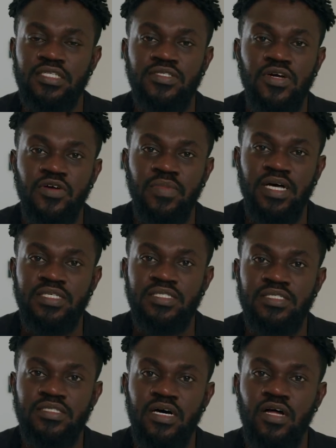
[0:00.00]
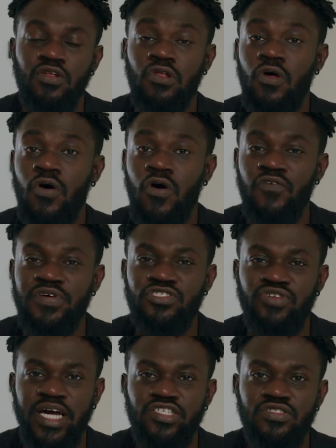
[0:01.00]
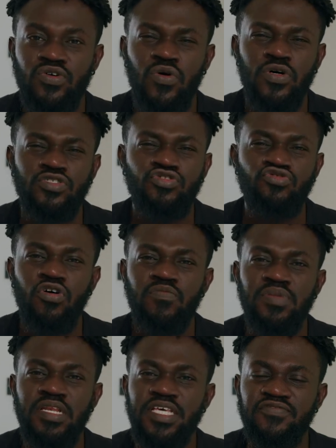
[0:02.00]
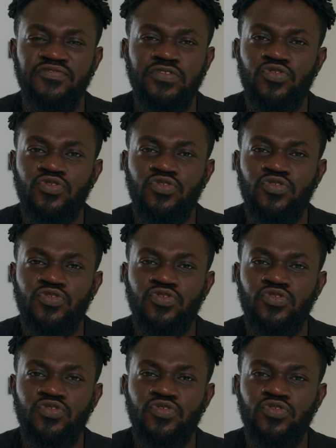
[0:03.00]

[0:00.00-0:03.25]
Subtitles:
term as the law of attraction or a strong belief.